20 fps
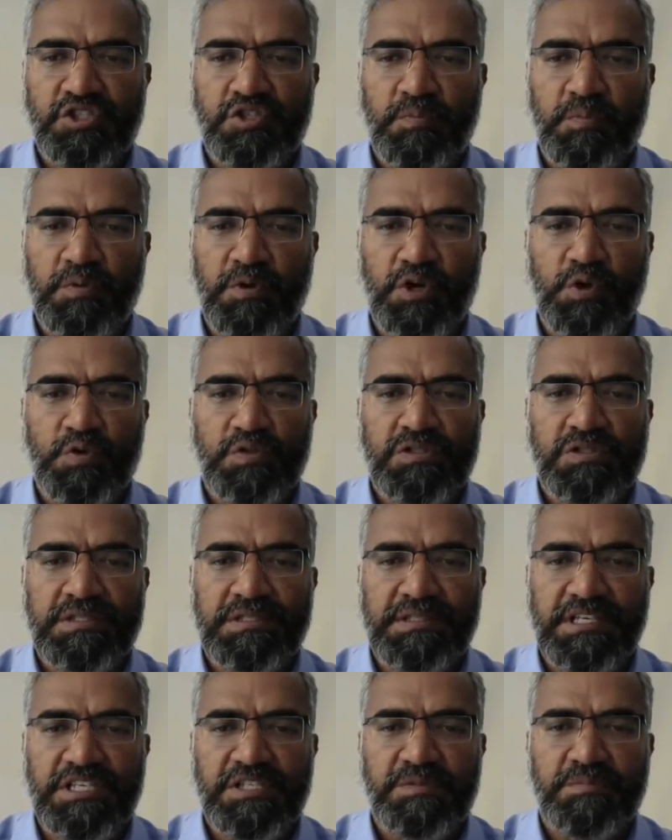to produce
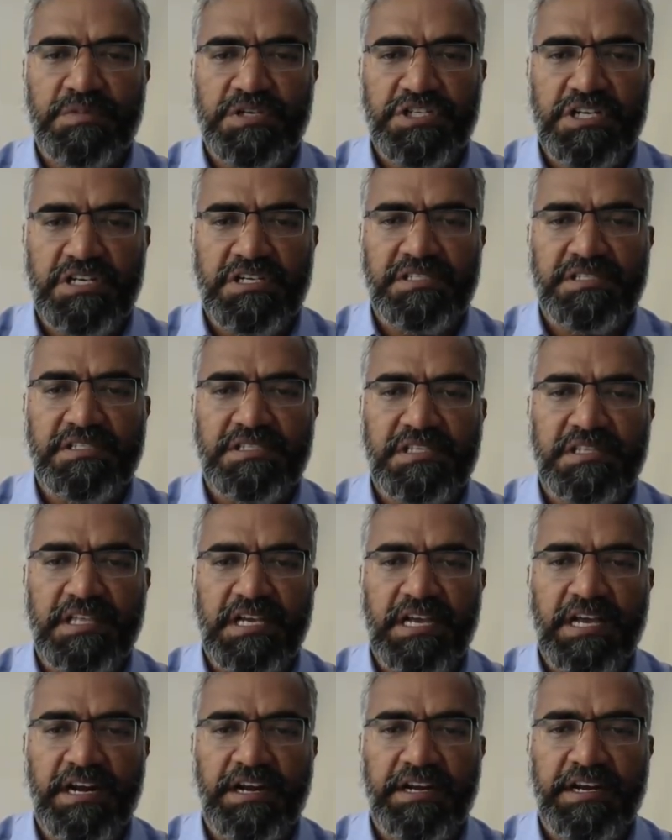these machines in the
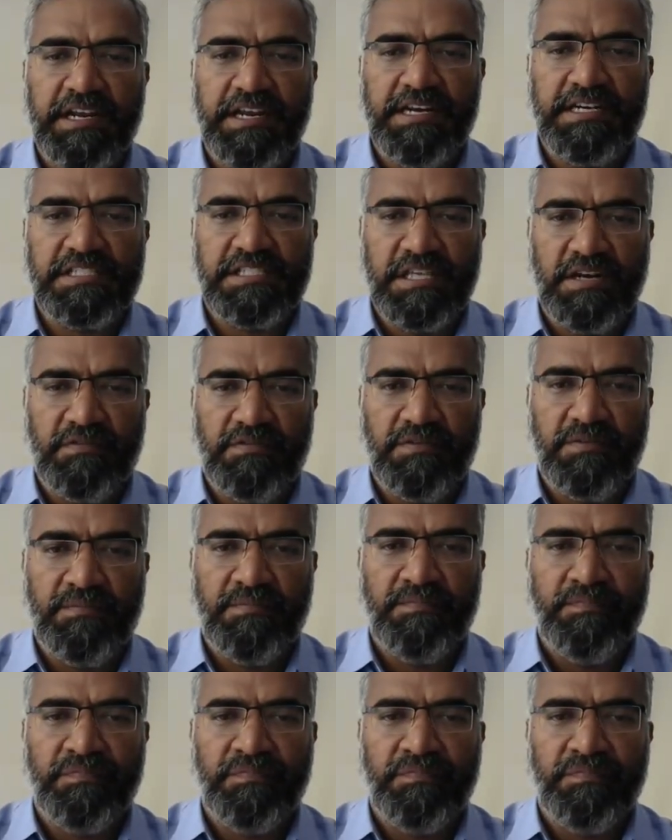country itself.